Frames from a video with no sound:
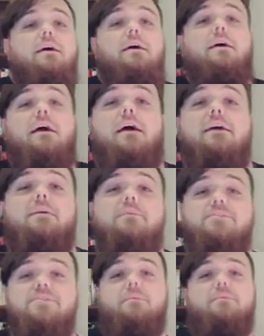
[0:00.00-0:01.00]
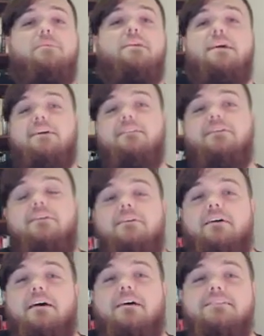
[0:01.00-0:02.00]
Hey, what's up, Internet?
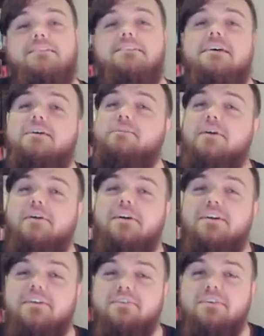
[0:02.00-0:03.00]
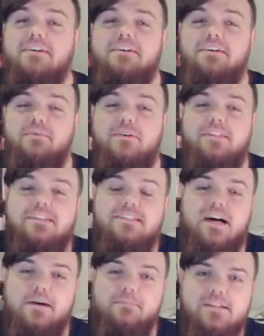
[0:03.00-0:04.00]
Today we are going to look at one of the
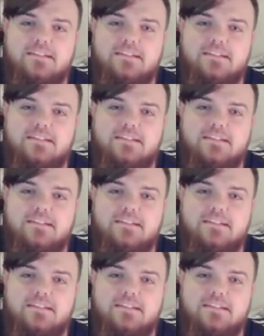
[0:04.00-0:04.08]
topics